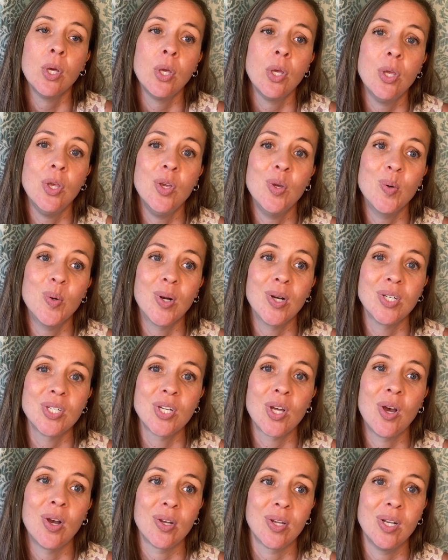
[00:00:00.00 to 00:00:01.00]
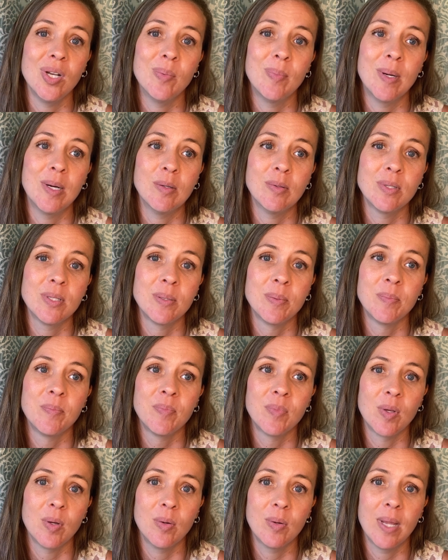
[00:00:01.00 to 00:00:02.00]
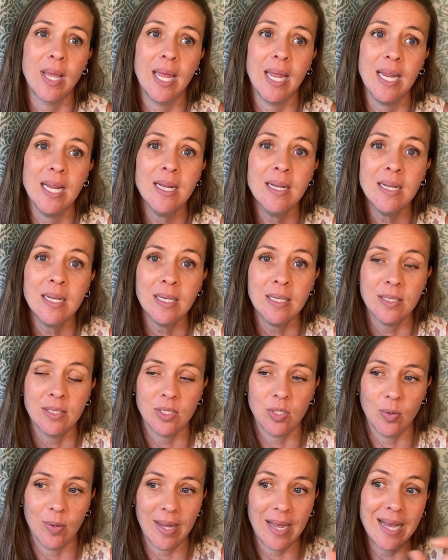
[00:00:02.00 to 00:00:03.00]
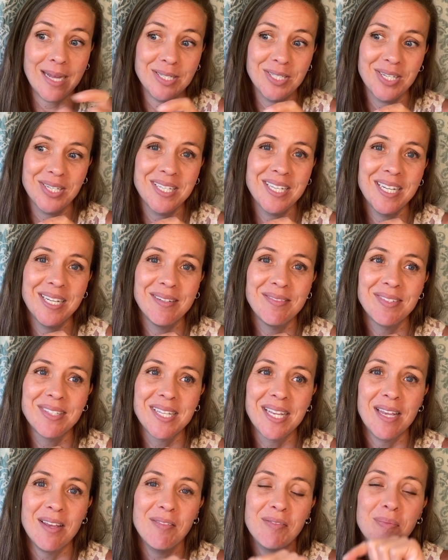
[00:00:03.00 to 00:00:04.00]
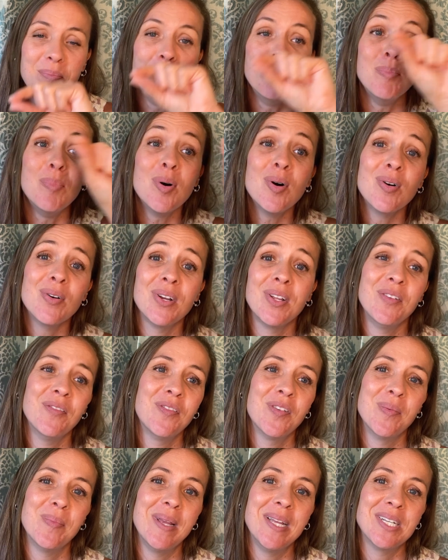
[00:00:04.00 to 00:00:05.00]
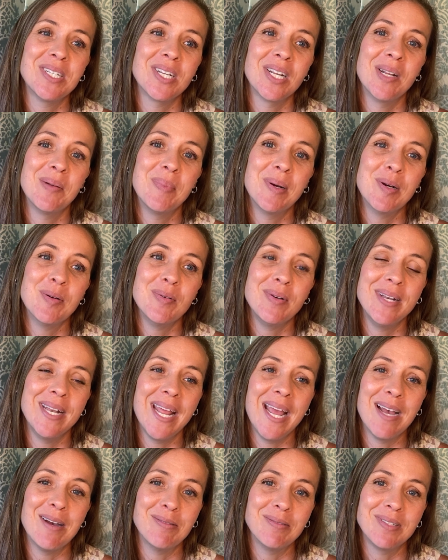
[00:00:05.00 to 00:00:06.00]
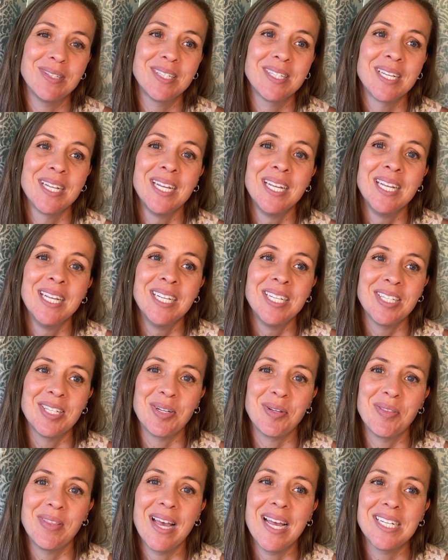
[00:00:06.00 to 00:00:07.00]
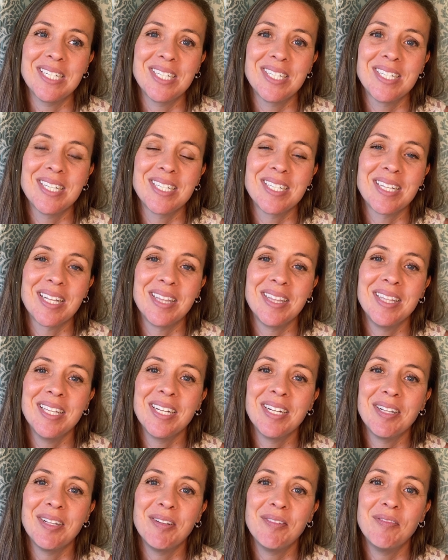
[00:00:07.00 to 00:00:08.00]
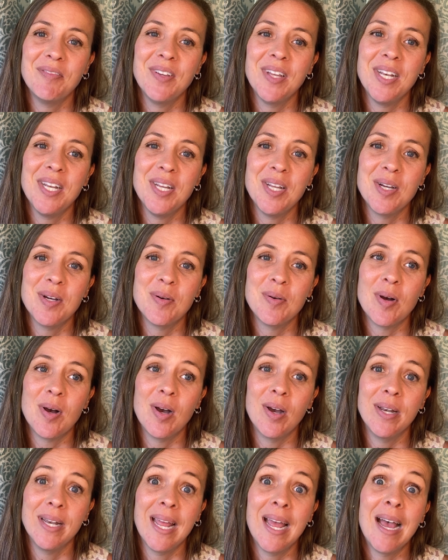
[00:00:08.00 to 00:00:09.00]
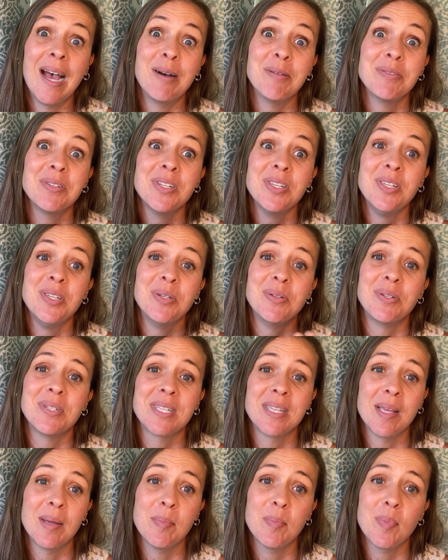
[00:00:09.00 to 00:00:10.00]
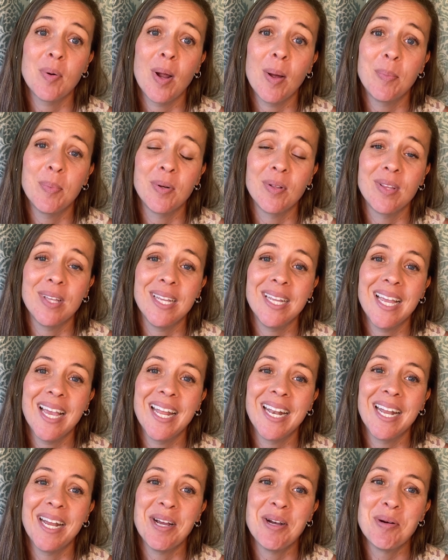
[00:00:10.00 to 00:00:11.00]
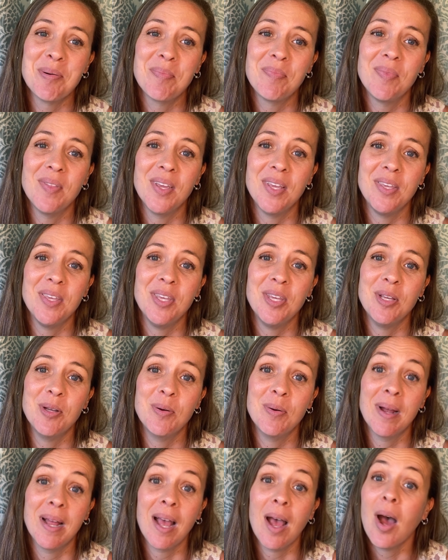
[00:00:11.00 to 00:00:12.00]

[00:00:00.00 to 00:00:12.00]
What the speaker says: you are talking about, okay? So adjectives give more information about nouns. So that's just a little video on how to use them properly, and I hope that you